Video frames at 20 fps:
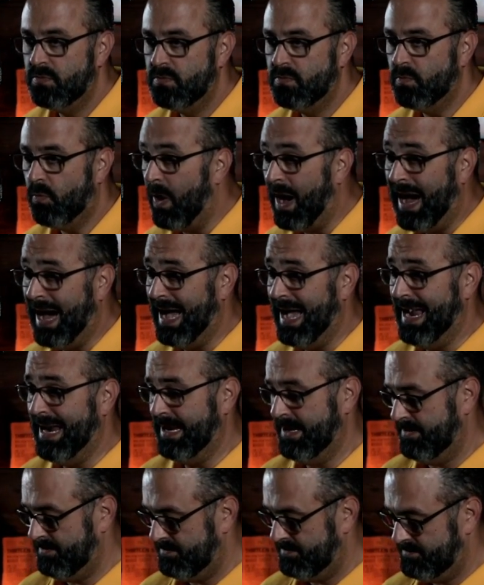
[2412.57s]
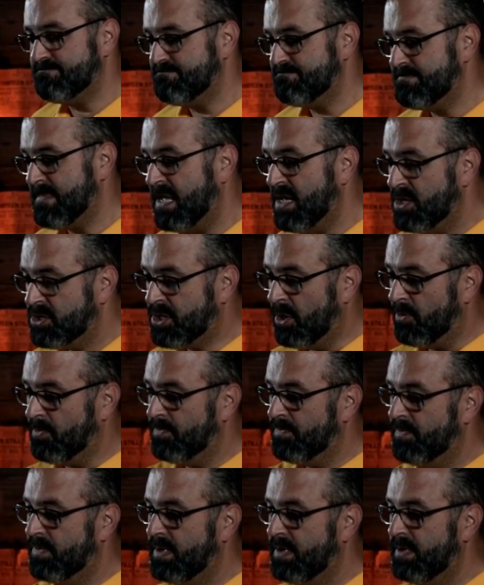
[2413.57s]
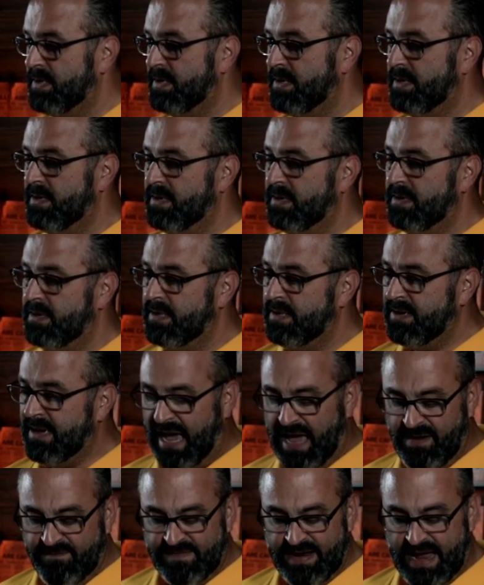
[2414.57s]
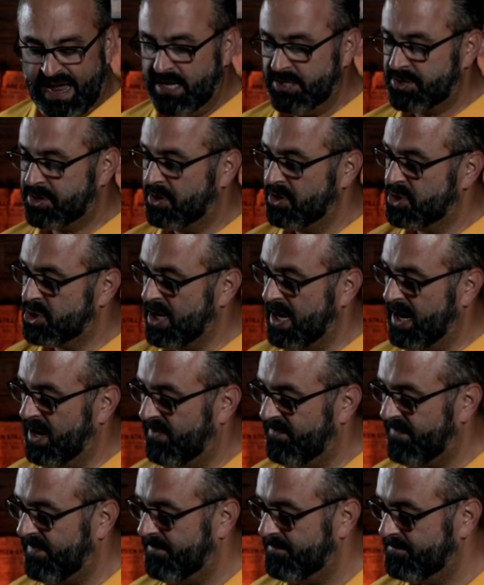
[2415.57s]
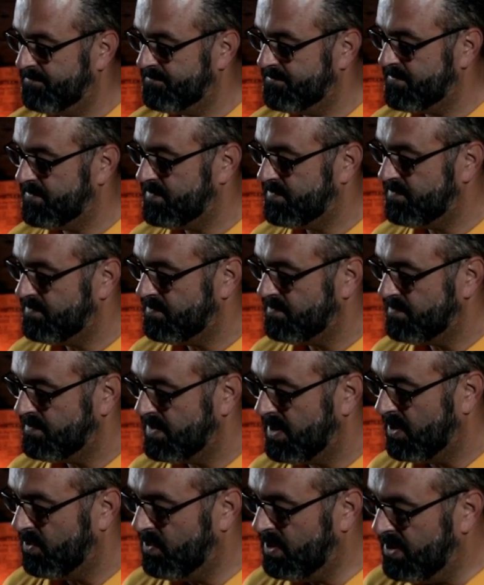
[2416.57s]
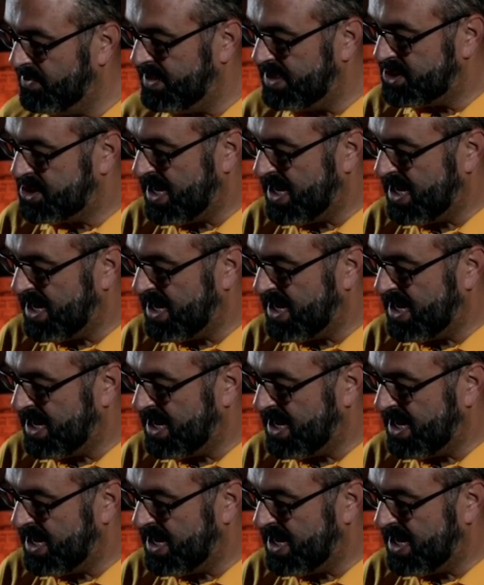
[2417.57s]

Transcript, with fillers: Why? So, you have to ask yourself, will this